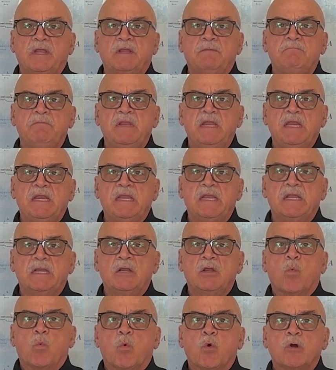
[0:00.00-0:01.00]
immediate
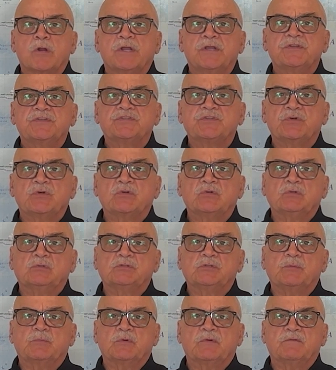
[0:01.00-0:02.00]
working circle
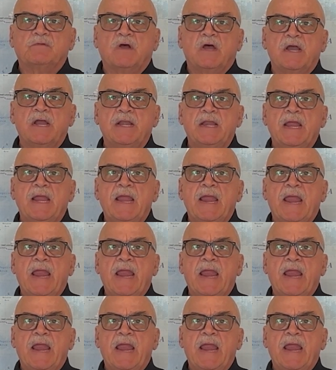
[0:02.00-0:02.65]
to provide